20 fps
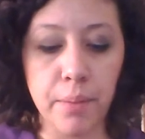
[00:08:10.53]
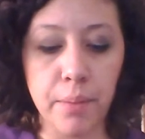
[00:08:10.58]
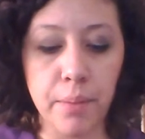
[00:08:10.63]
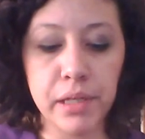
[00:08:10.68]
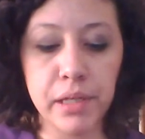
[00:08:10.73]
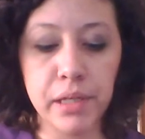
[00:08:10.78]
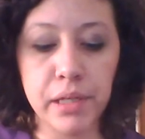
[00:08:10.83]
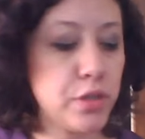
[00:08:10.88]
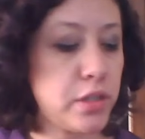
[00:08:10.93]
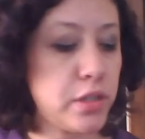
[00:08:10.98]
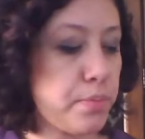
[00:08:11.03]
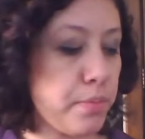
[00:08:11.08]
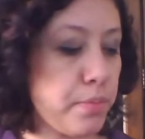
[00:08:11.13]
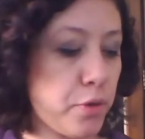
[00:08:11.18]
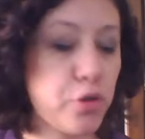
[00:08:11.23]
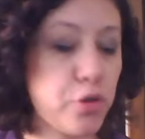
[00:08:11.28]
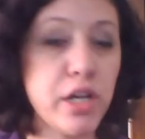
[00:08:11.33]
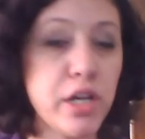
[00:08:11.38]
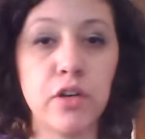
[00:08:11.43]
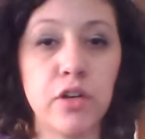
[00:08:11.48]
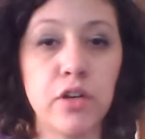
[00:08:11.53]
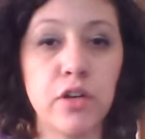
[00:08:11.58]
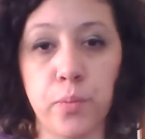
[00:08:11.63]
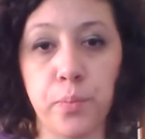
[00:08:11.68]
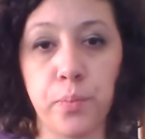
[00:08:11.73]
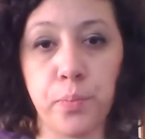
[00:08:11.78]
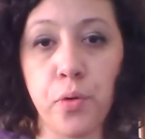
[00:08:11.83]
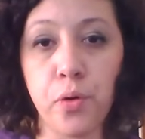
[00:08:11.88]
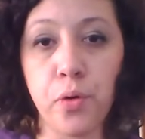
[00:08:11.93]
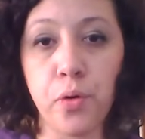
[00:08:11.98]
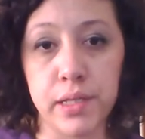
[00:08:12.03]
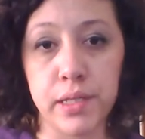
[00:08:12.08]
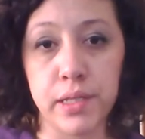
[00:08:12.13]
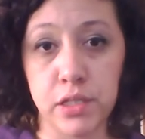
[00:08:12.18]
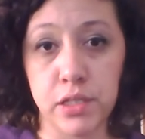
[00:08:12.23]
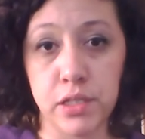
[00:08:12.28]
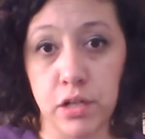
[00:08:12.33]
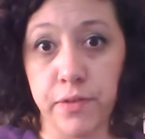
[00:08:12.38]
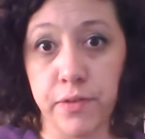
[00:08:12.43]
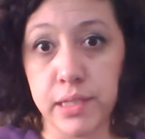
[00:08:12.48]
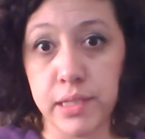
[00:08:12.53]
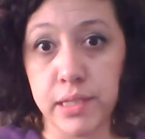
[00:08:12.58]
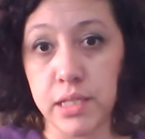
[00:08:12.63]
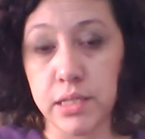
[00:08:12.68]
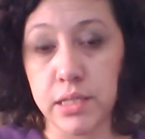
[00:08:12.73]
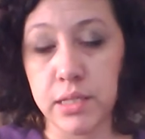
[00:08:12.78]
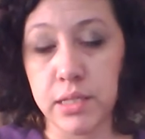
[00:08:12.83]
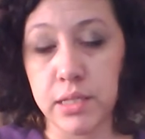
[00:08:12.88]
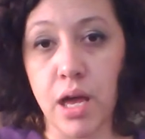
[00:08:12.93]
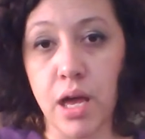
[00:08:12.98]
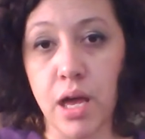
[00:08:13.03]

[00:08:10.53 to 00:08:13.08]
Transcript: Because it was created for porous surfaces.